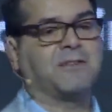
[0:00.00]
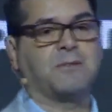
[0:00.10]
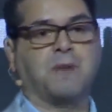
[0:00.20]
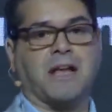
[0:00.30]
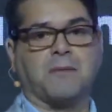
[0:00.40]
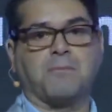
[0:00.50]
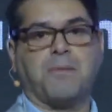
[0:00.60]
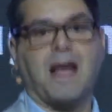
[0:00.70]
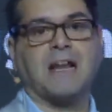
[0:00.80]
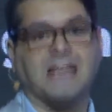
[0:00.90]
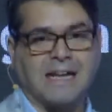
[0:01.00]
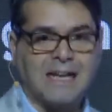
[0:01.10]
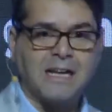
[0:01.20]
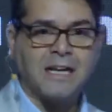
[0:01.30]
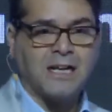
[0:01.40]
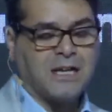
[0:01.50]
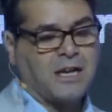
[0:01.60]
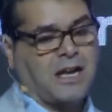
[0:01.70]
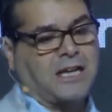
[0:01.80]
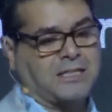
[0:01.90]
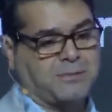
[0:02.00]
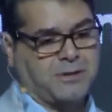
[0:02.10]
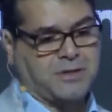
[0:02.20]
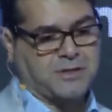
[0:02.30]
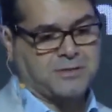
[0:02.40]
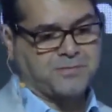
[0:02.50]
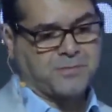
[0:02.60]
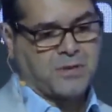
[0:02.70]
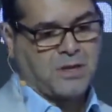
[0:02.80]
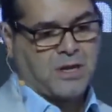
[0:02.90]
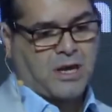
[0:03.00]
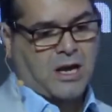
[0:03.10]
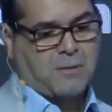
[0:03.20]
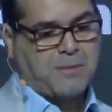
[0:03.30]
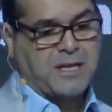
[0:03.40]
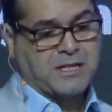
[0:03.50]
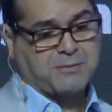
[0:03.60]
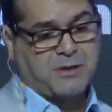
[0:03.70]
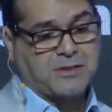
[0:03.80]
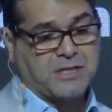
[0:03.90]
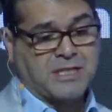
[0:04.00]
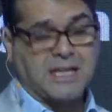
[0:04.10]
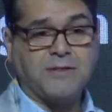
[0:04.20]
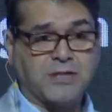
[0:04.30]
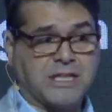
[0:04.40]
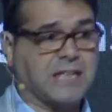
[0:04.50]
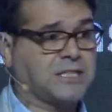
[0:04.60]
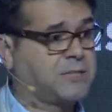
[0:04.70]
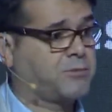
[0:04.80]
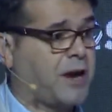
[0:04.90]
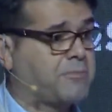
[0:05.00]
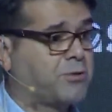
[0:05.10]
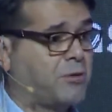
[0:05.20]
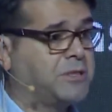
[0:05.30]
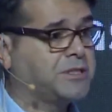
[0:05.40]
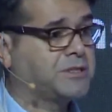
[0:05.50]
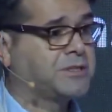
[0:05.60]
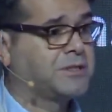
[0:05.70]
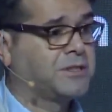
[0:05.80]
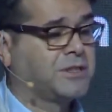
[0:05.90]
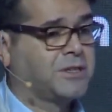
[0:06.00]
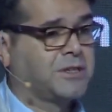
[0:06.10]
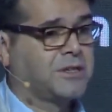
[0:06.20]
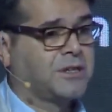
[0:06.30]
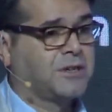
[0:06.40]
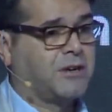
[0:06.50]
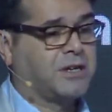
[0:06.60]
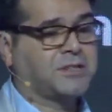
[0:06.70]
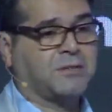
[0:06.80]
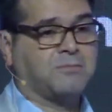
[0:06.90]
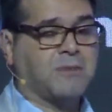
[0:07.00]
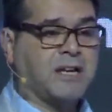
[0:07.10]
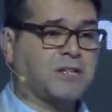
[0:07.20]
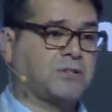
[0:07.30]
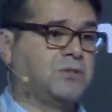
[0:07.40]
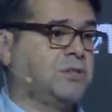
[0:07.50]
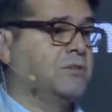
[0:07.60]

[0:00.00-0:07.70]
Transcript: them a compelling experience. Be an experience that delivers against the brand promise. Right? So make sure you